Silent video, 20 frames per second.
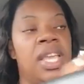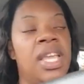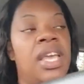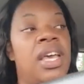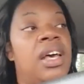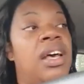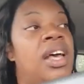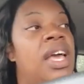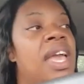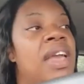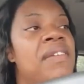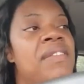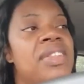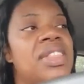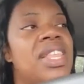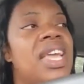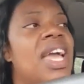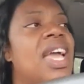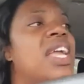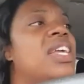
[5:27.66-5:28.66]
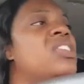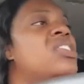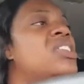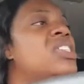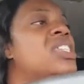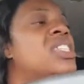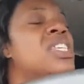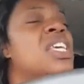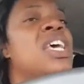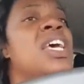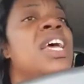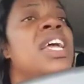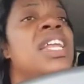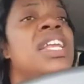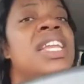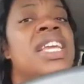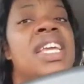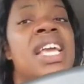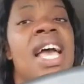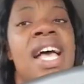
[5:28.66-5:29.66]
But yeah, everything just
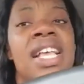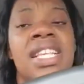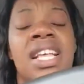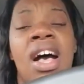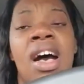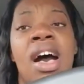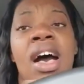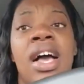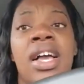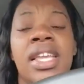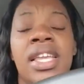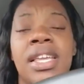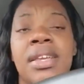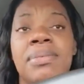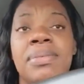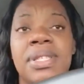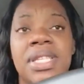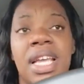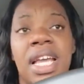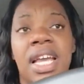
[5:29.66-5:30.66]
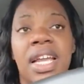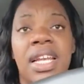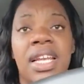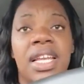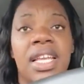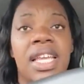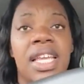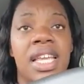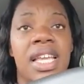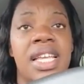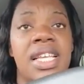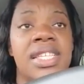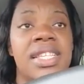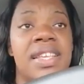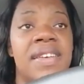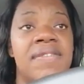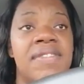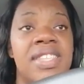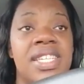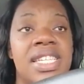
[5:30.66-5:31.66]
as I uh, keep saying, the
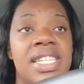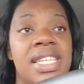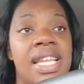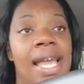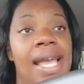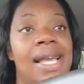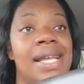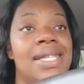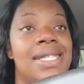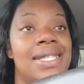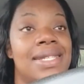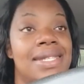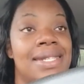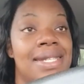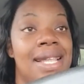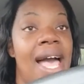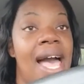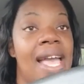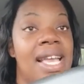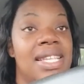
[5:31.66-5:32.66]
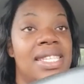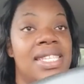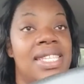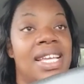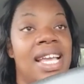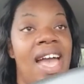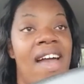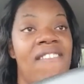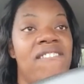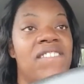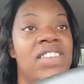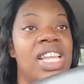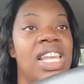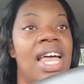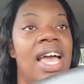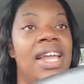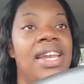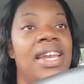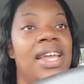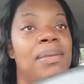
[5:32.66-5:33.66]
kids of today's society, I
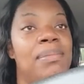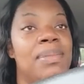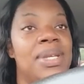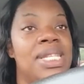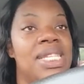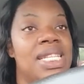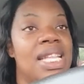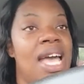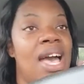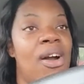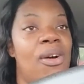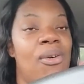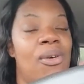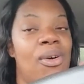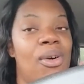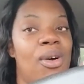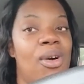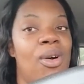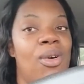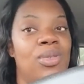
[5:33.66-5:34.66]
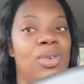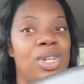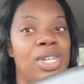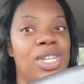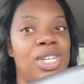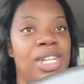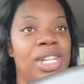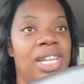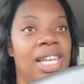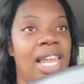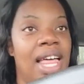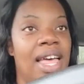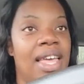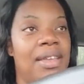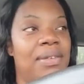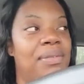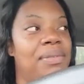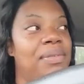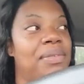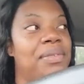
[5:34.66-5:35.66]
feel like they missed out on the good
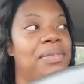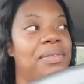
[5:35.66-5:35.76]
life.